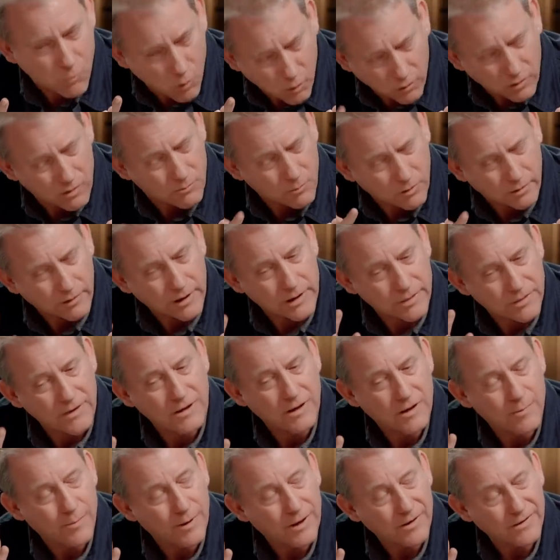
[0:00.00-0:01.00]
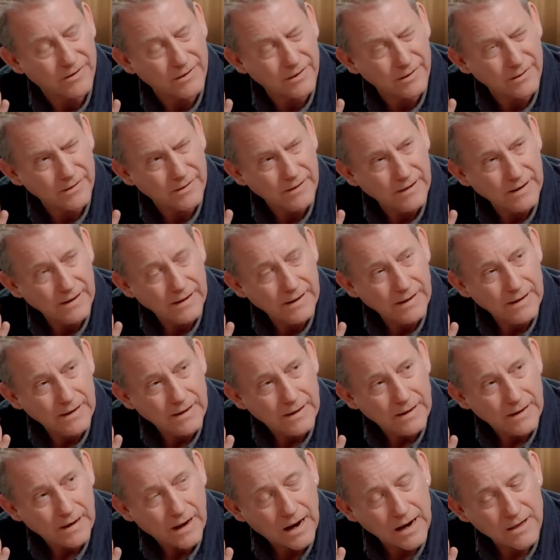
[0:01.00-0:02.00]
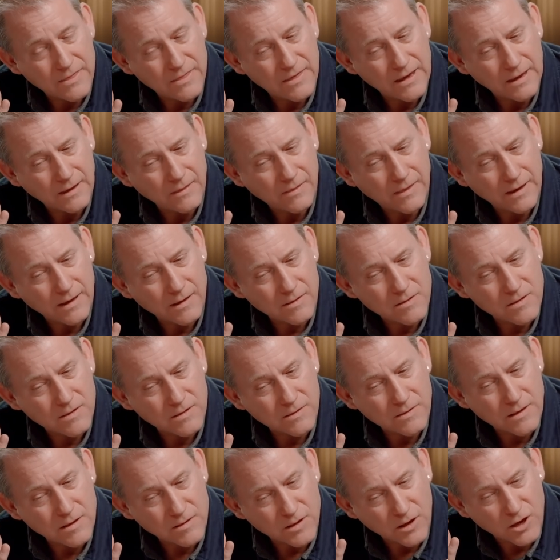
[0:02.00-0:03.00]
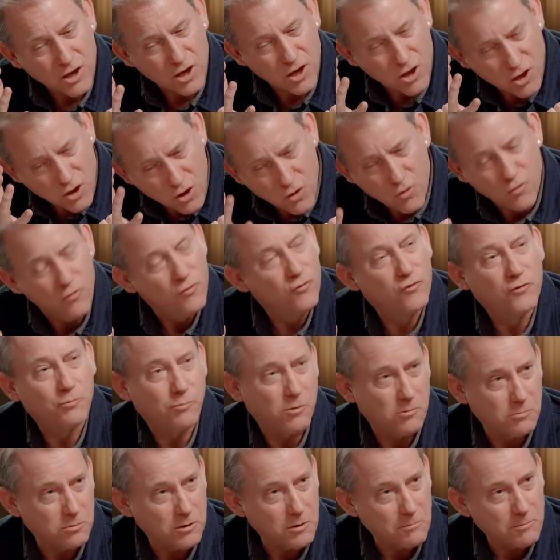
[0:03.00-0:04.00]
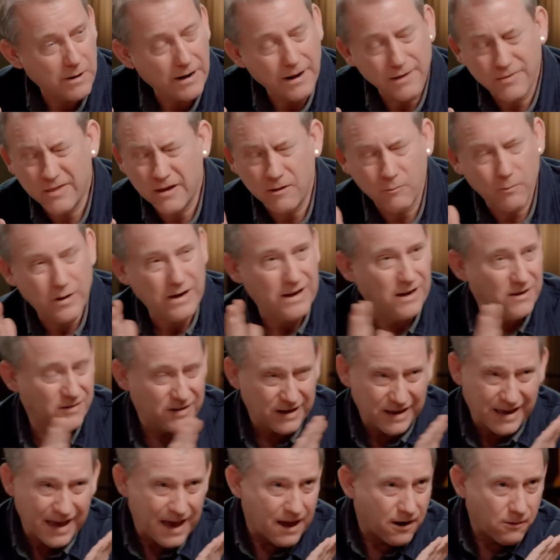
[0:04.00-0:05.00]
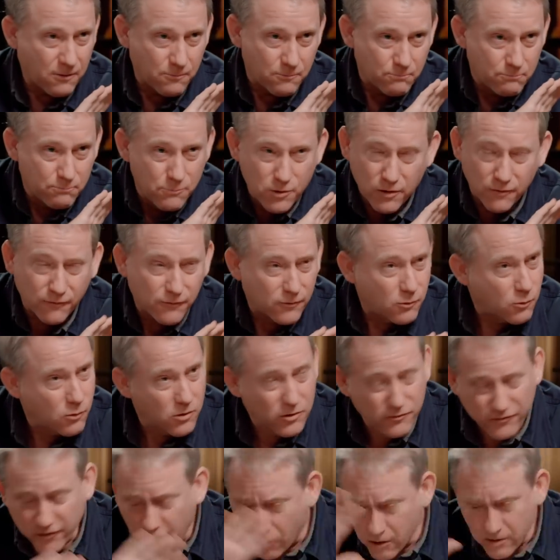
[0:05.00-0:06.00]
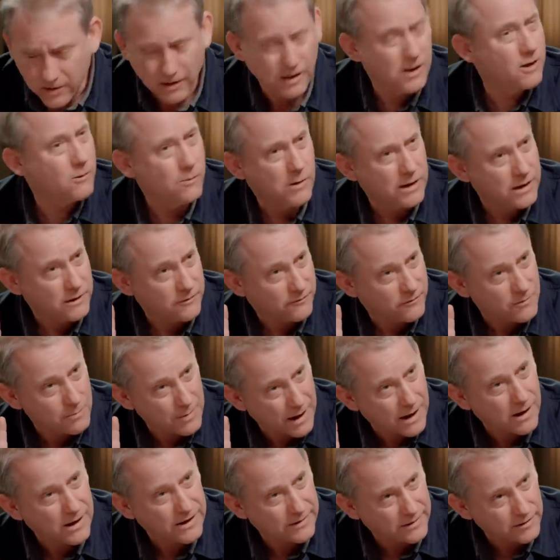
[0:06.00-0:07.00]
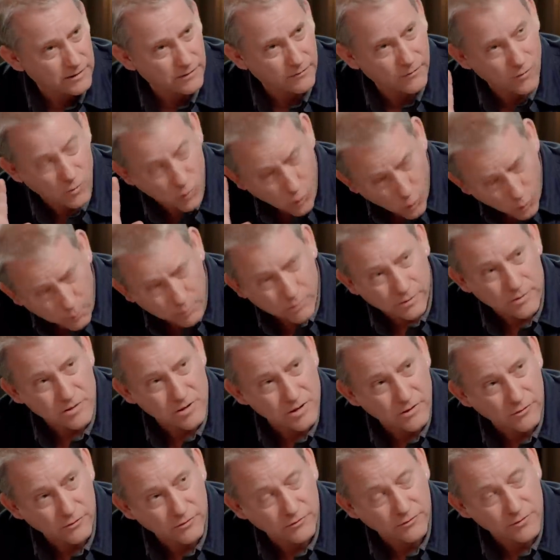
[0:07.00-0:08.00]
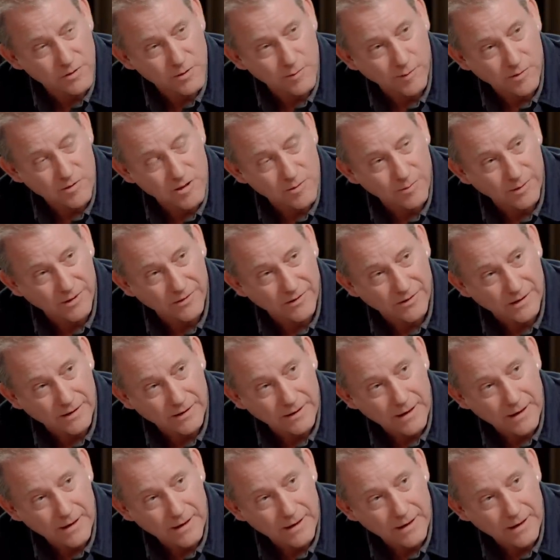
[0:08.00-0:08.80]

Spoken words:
more I think about it, I think there's a huge problem, and I think we need to move totally away from that idea of corporate social responsibility.